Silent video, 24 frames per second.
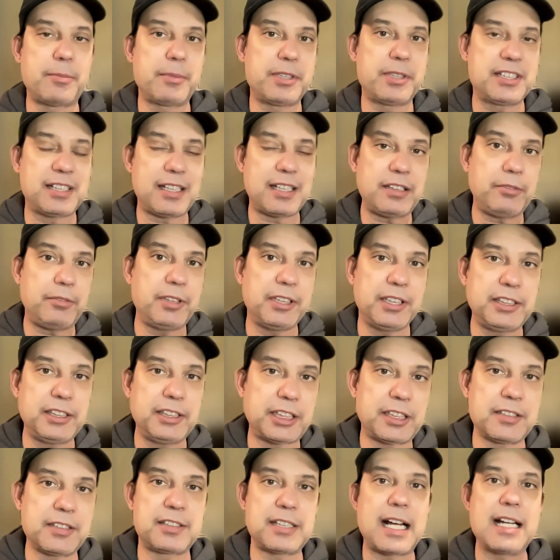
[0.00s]
I mean, set the
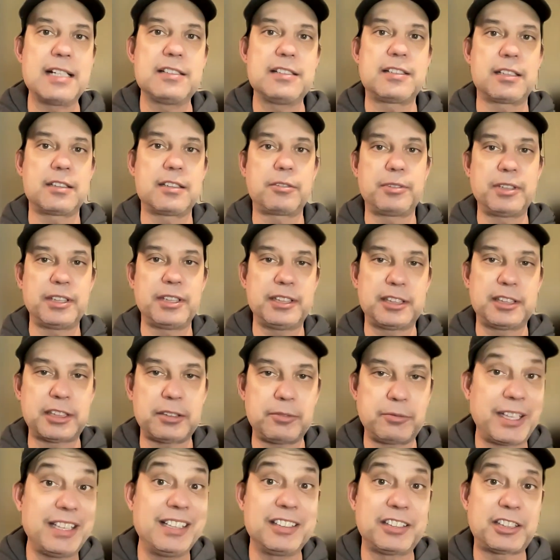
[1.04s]
religion aside, set the
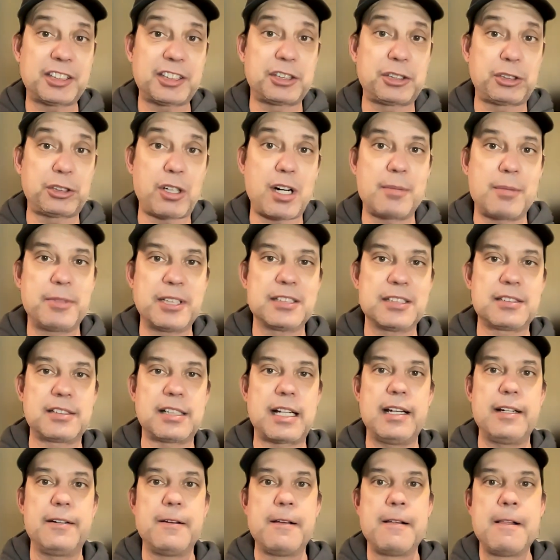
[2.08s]
religious trauma
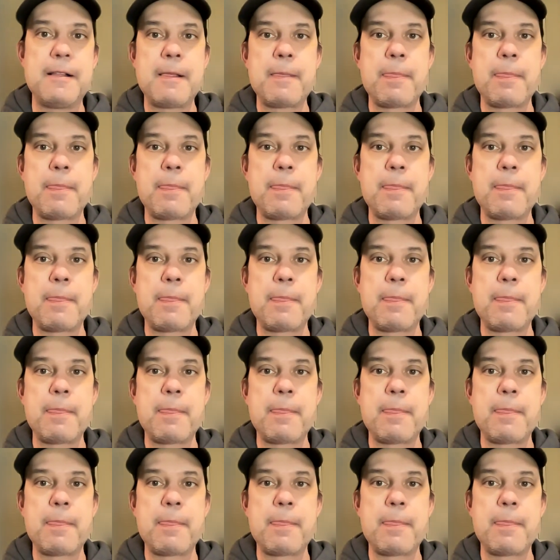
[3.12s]
aside.